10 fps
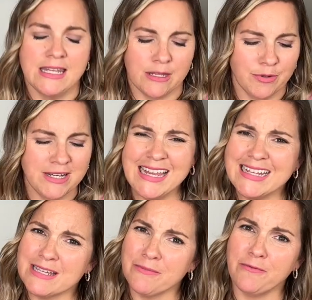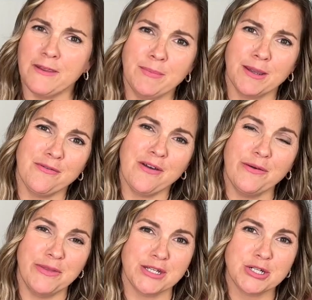They want to get some feedback of
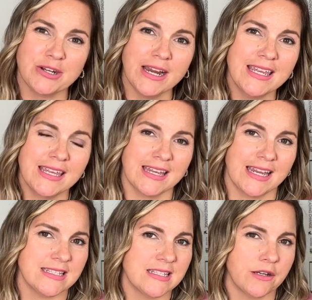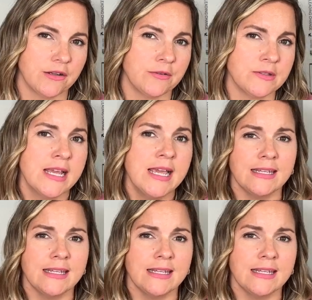how they're tracking against their goals.